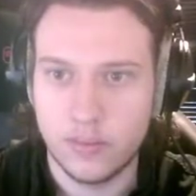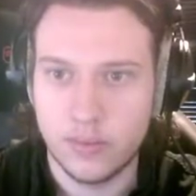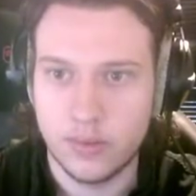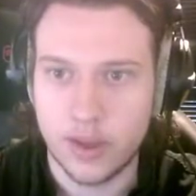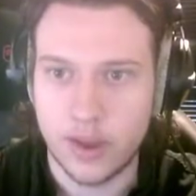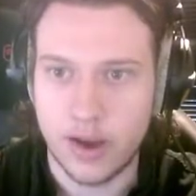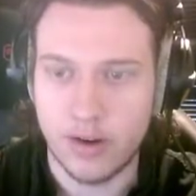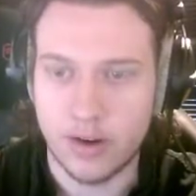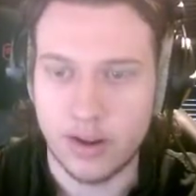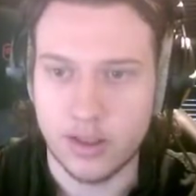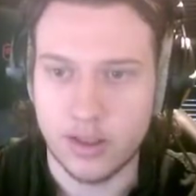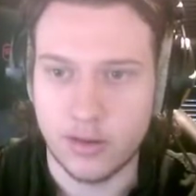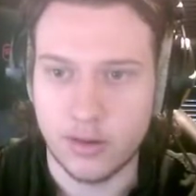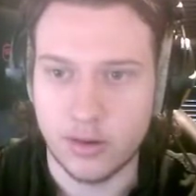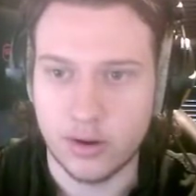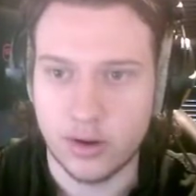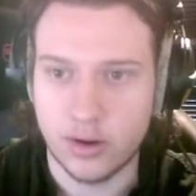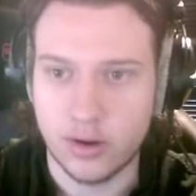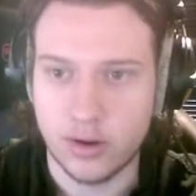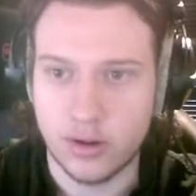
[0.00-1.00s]
All right, there we
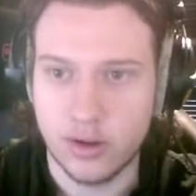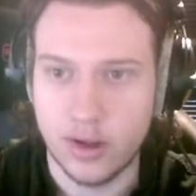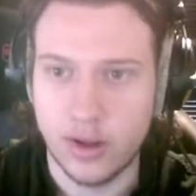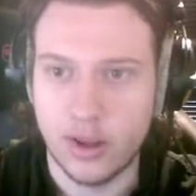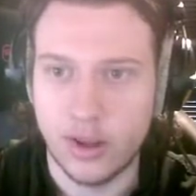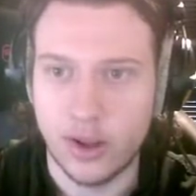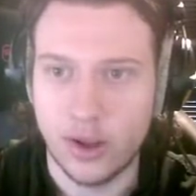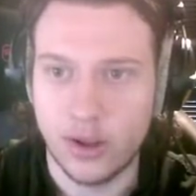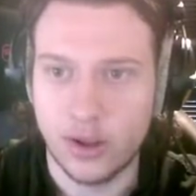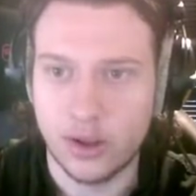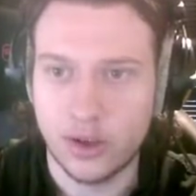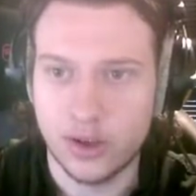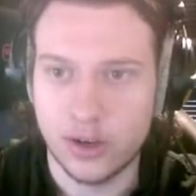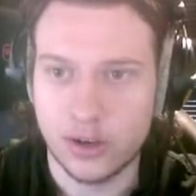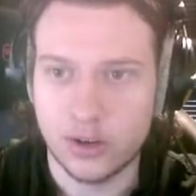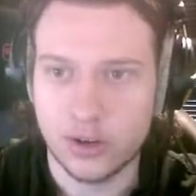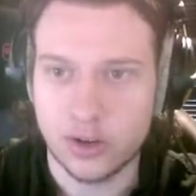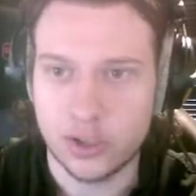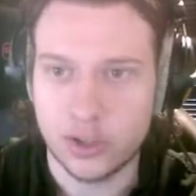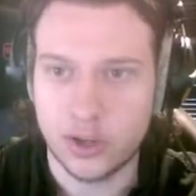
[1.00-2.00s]
go. Now all the
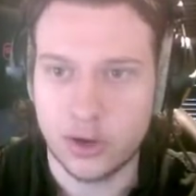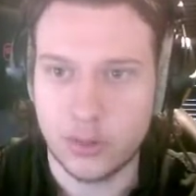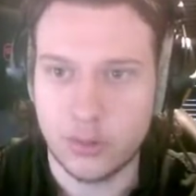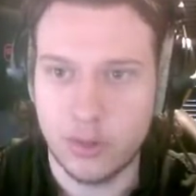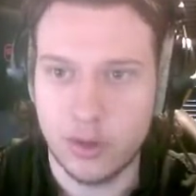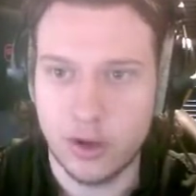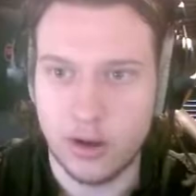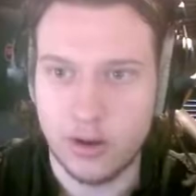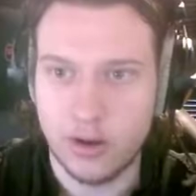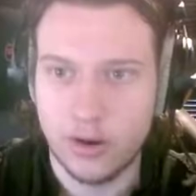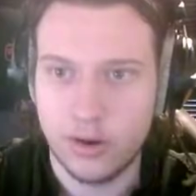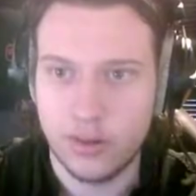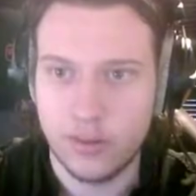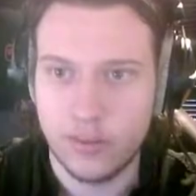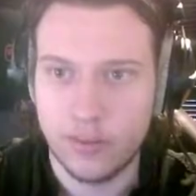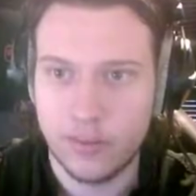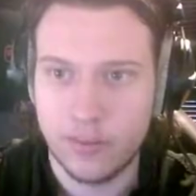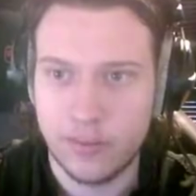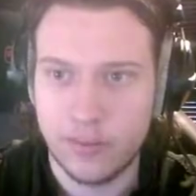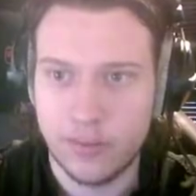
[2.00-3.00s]
shaders are actually compiled.
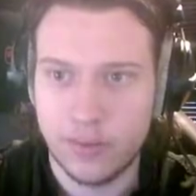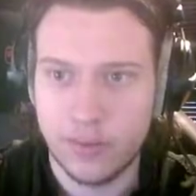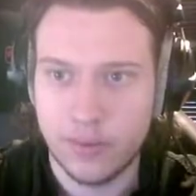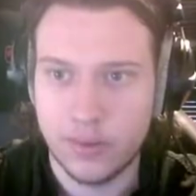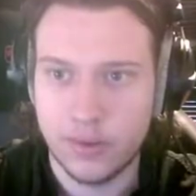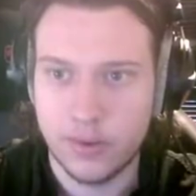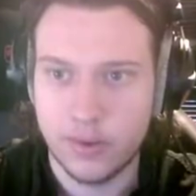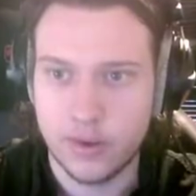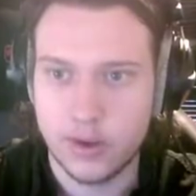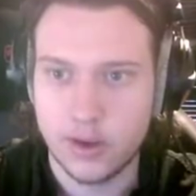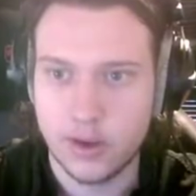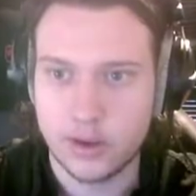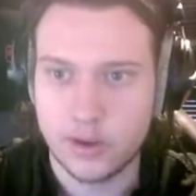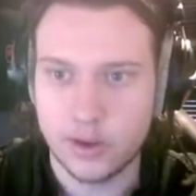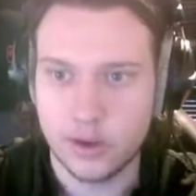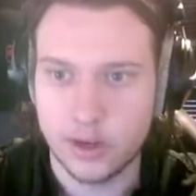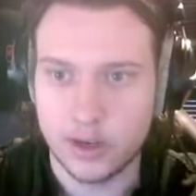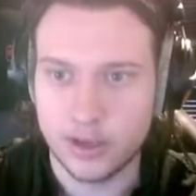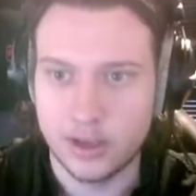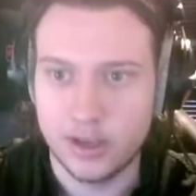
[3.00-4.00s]
So
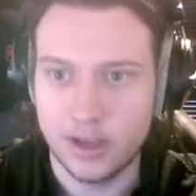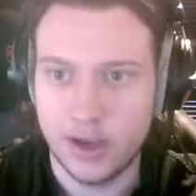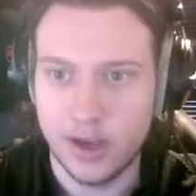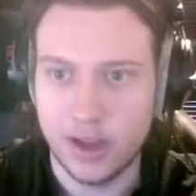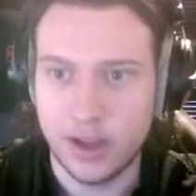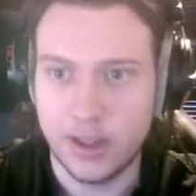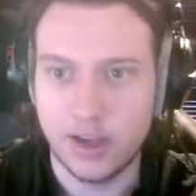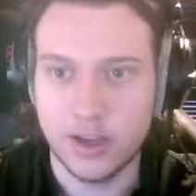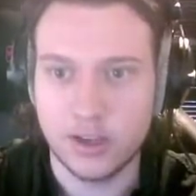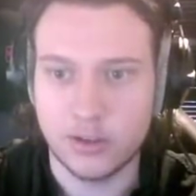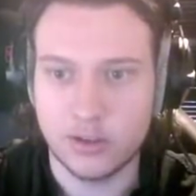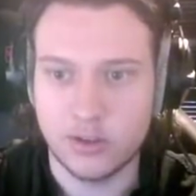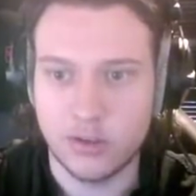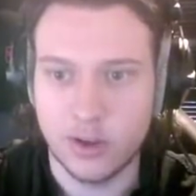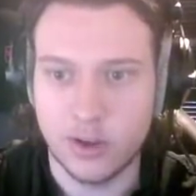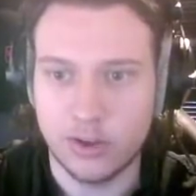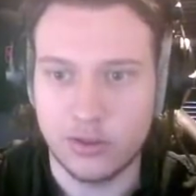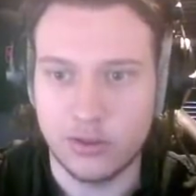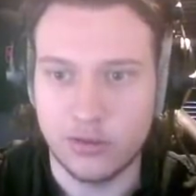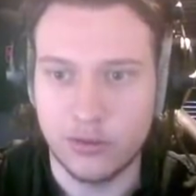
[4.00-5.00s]
you can see, I think it's
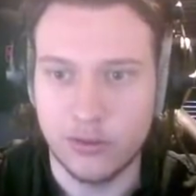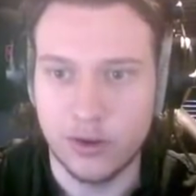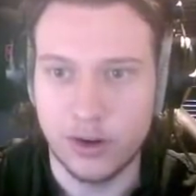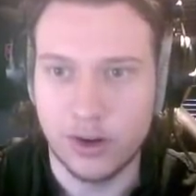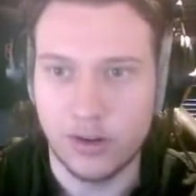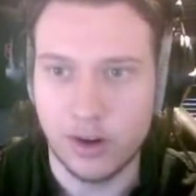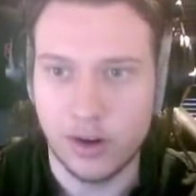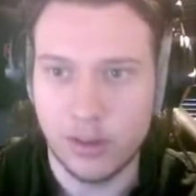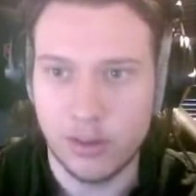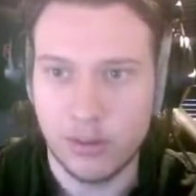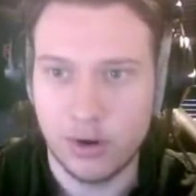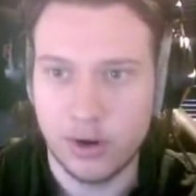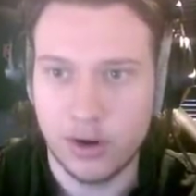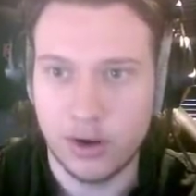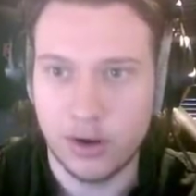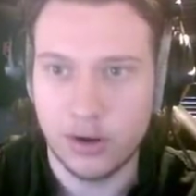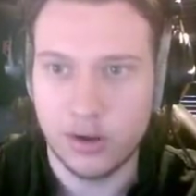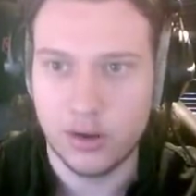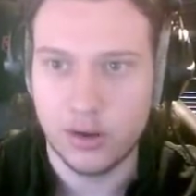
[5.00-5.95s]
really, really pretty.